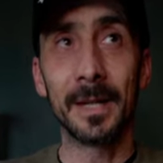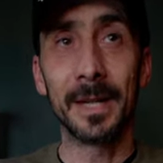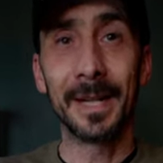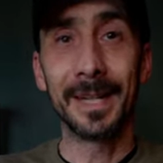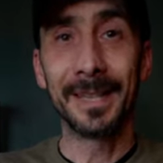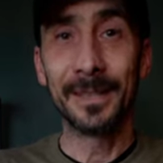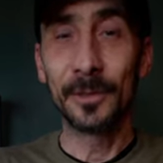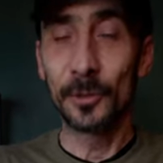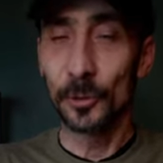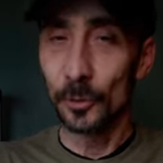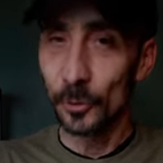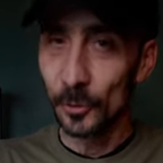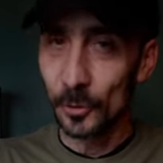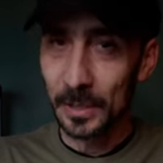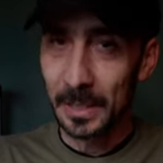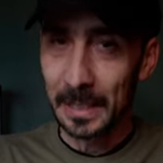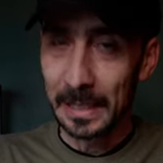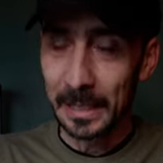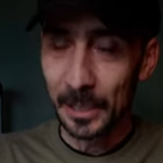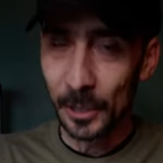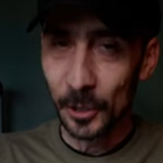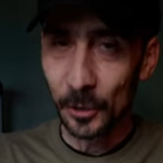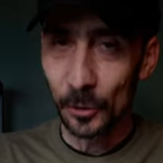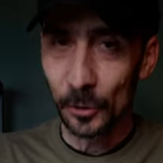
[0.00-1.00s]
I introduce the
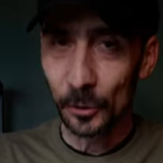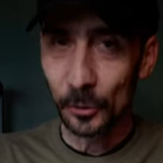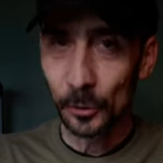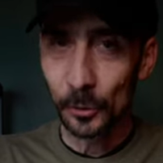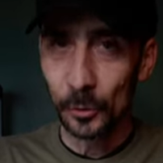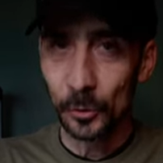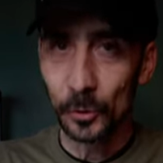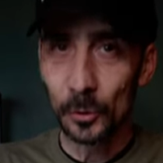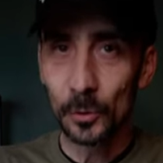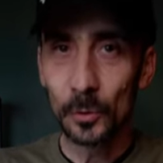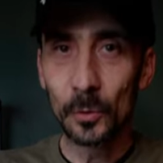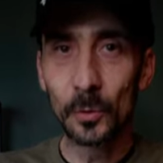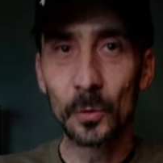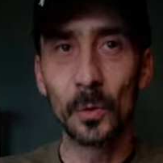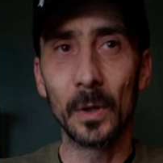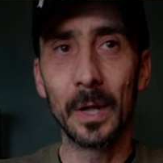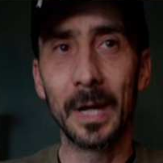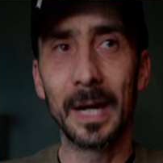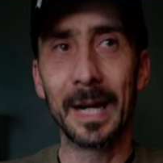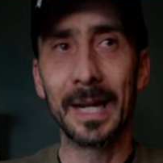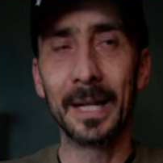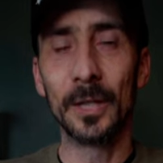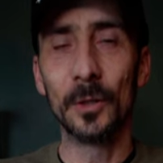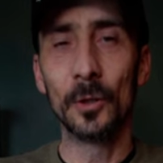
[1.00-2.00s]
liqueur to you,
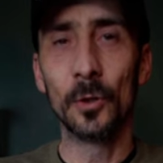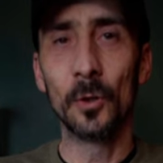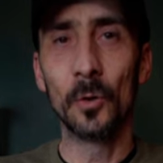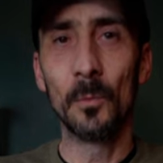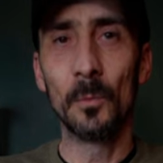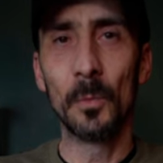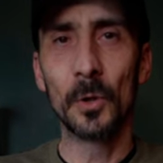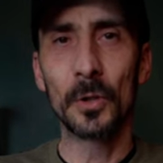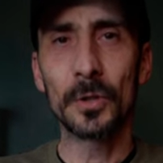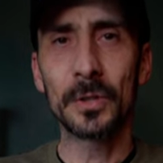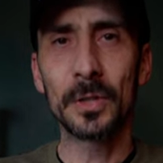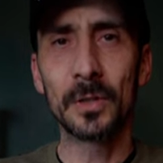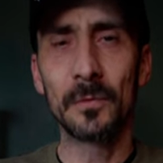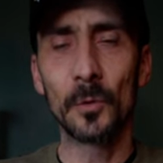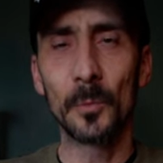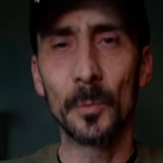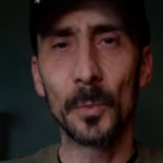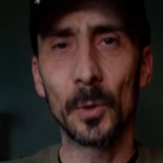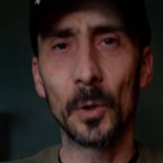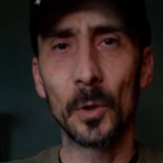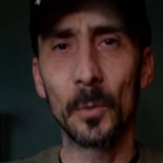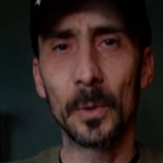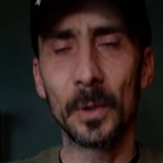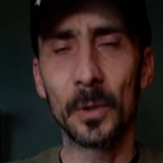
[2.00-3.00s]
I know most of you
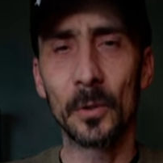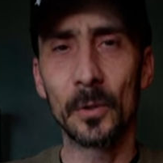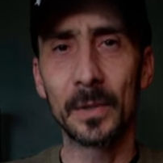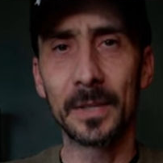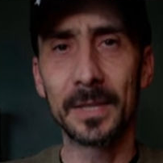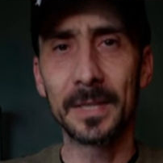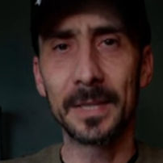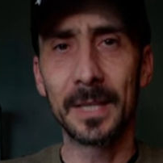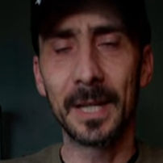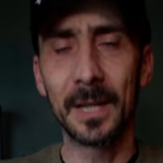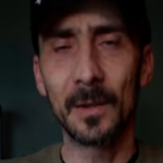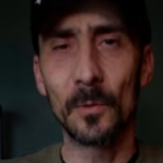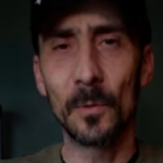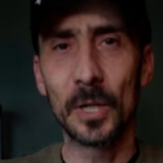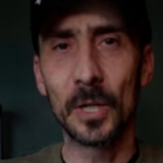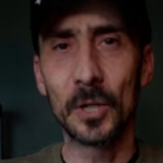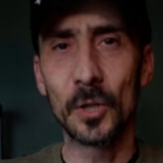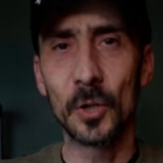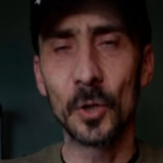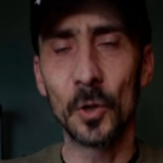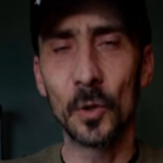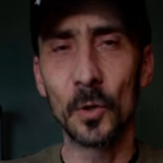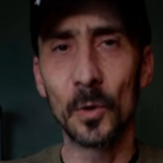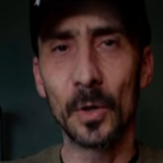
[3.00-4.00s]
probably gonna say we
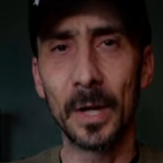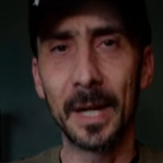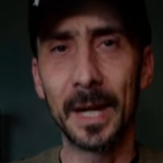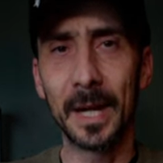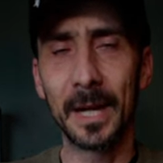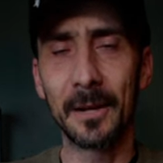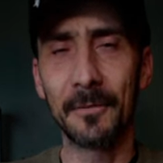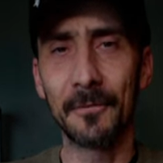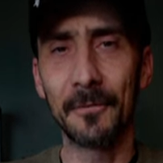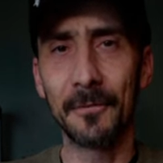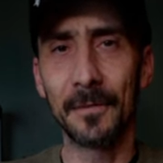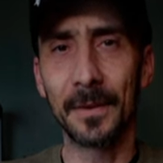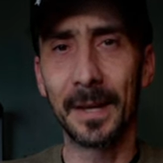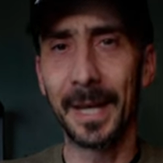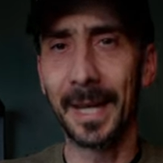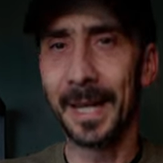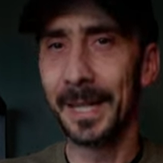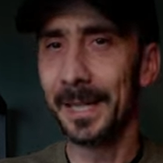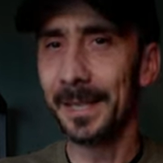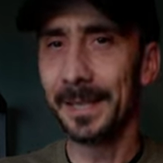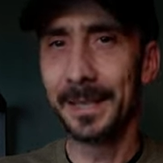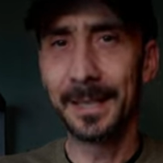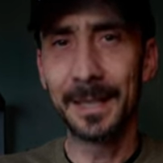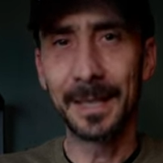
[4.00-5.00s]
don't have
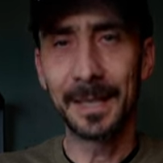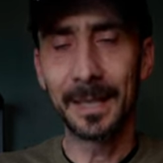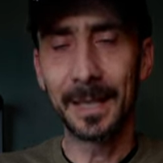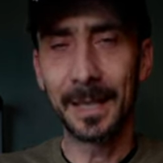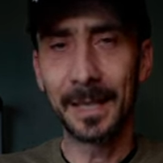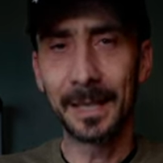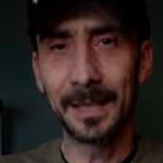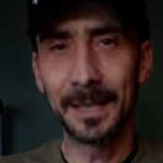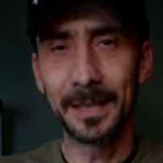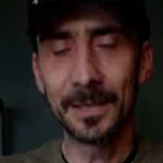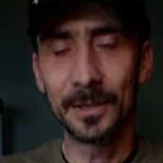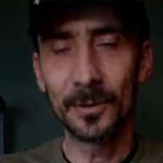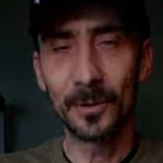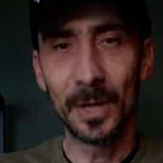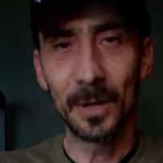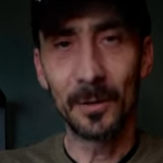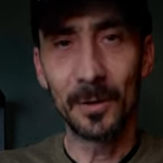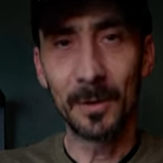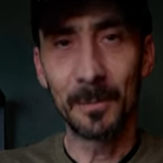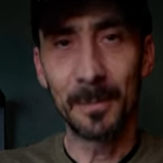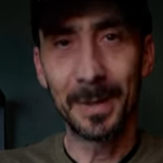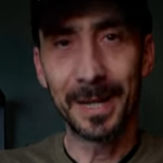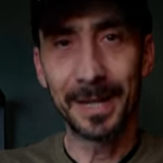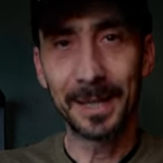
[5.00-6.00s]
anything like this on
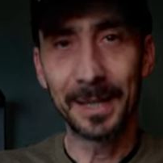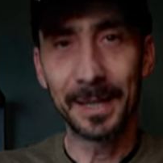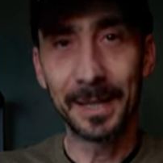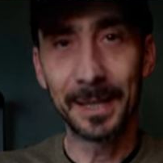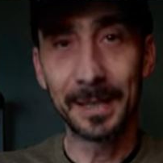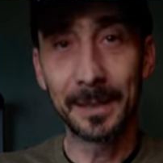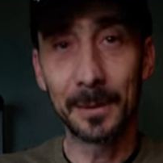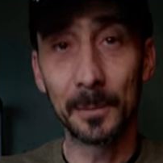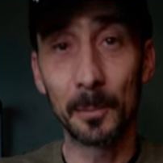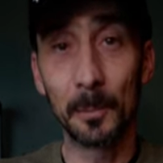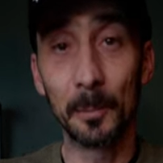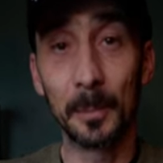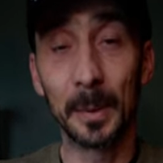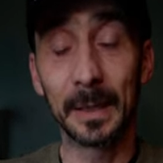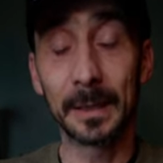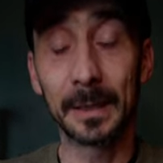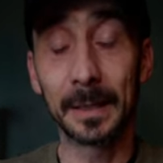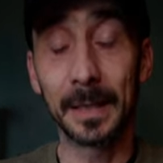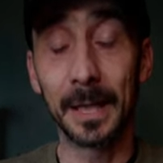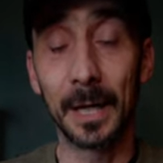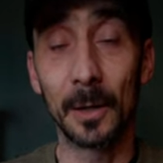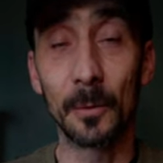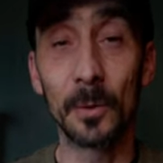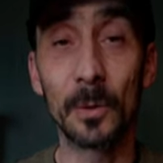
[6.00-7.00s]
our market, but
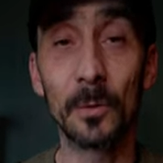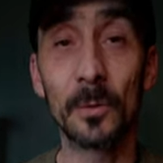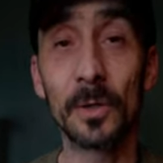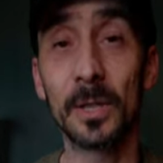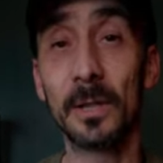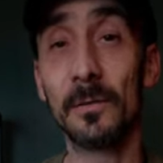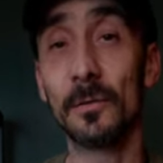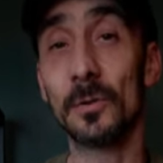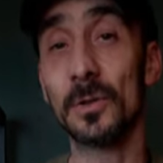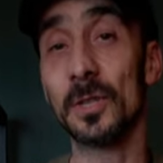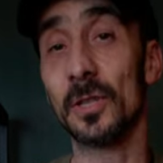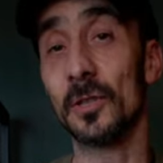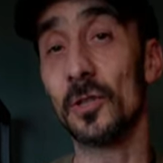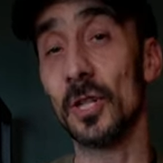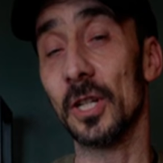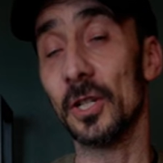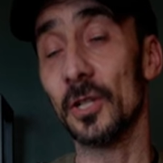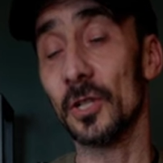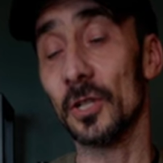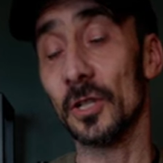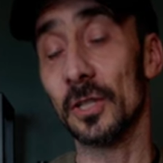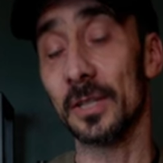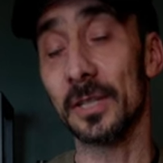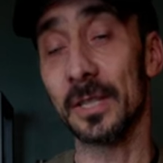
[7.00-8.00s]
I will give you
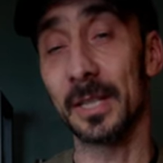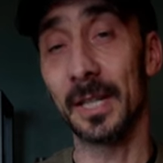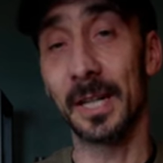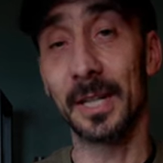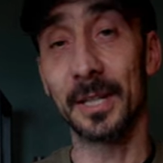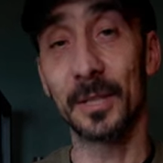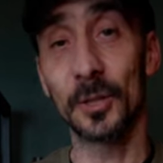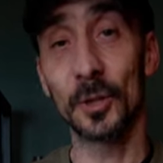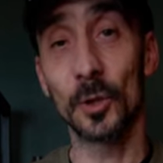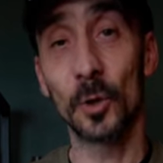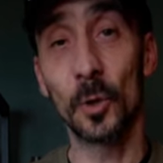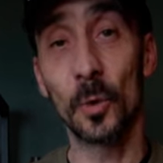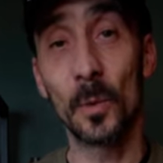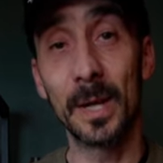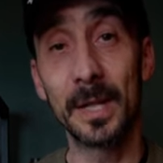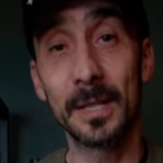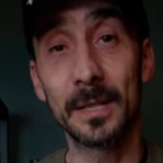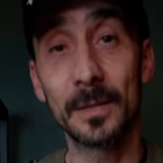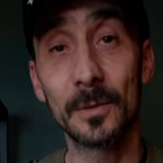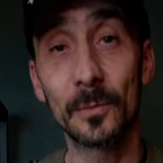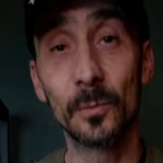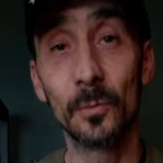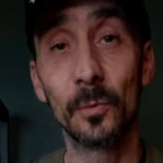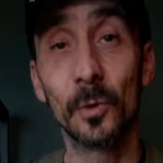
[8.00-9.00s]
suggestions as
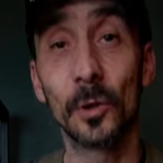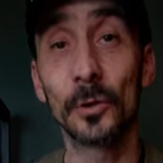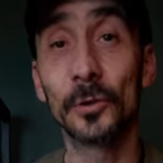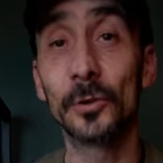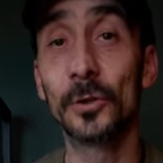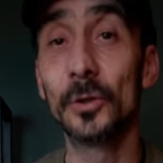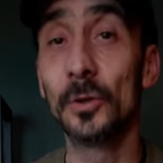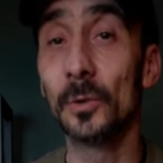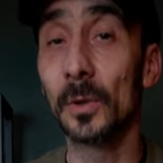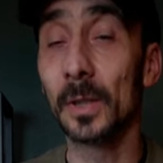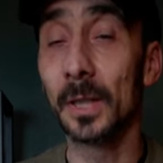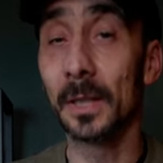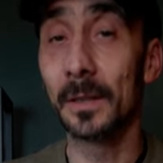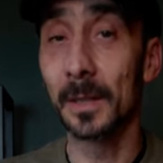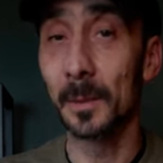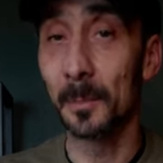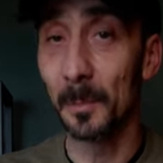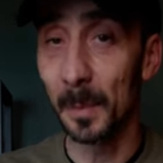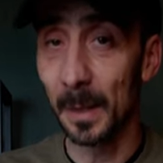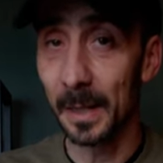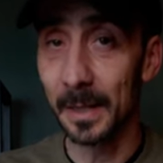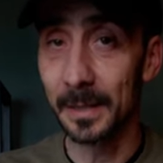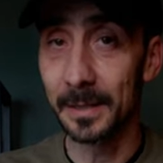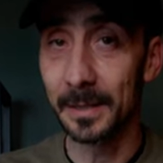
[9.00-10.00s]
always what you can
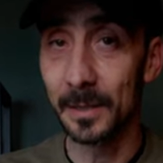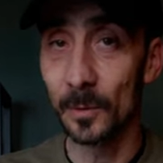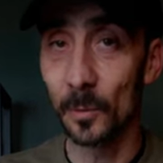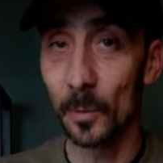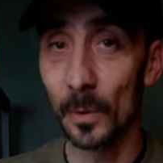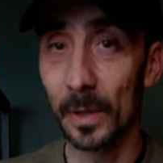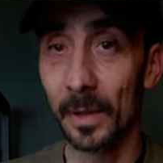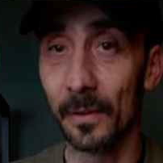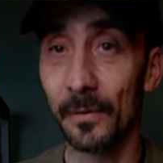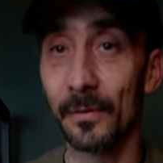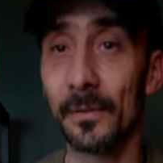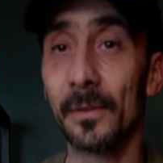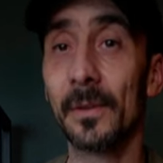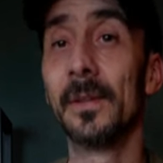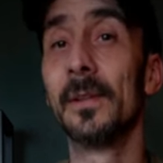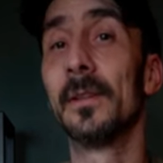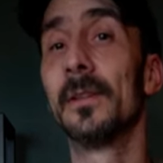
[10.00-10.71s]
replace it with